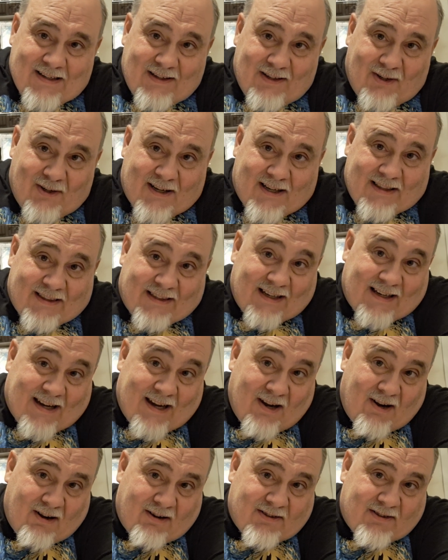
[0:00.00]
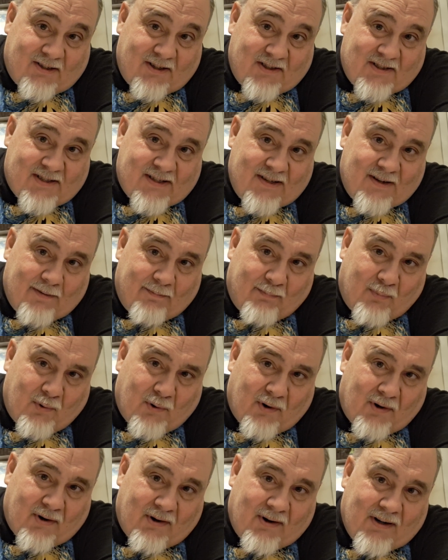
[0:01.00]
look at the characters in the
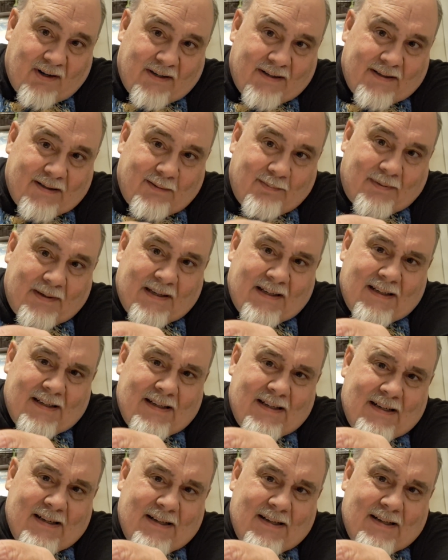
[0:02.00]
border a little bit.